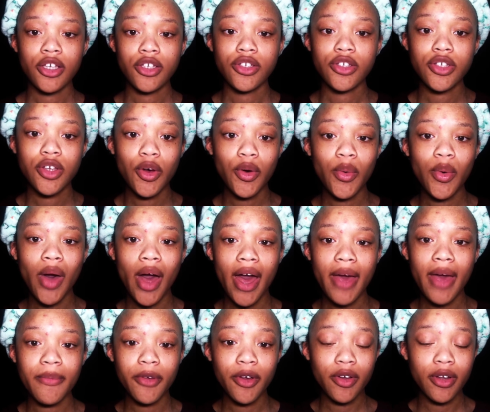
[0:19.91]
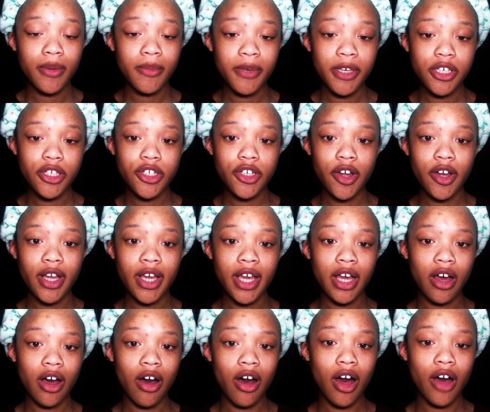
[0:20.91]
So I'm going to be
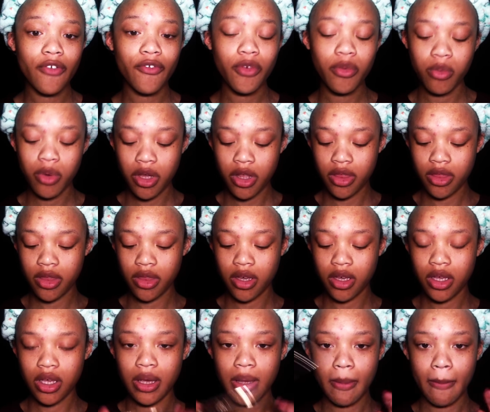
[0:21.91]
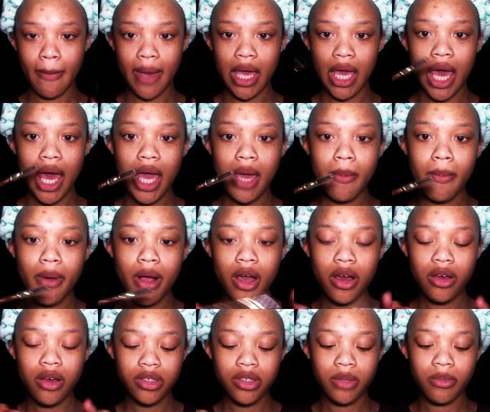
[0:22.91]
starting off with my eyebrows.